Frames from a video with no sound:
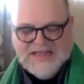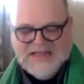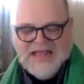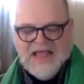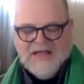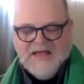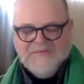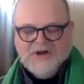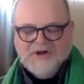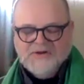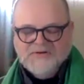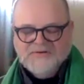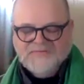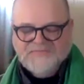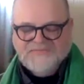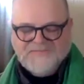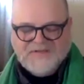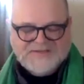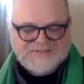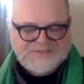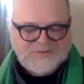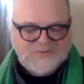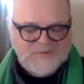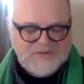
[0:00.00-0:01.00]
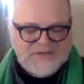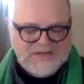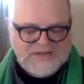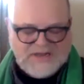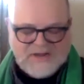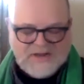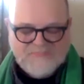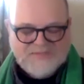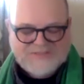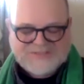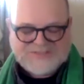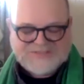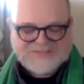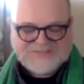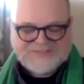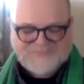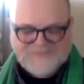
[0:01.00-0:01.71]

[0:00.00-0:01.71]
and when old Fezziwig and Mrs.